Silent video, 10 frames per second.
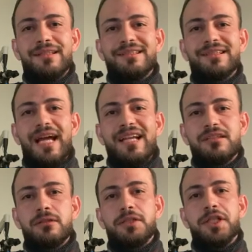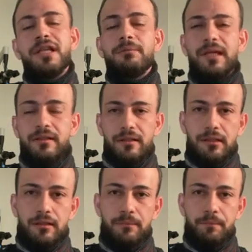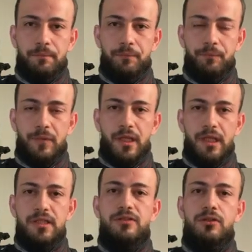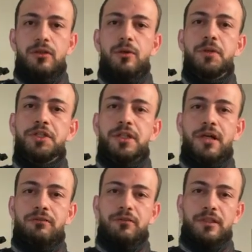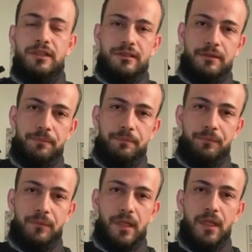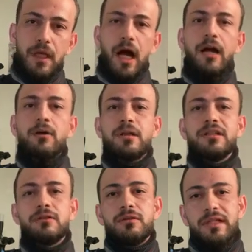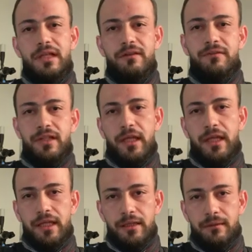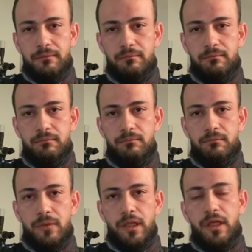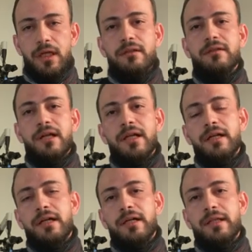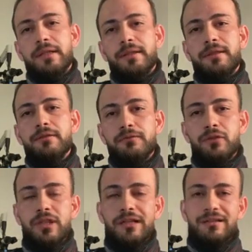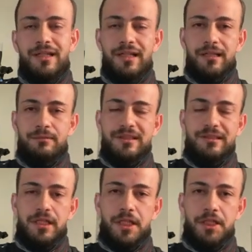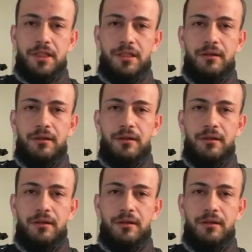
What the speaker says: carcinogenic material, so we should avoid it. According to the FDA, Drug and Food and Drug Administration,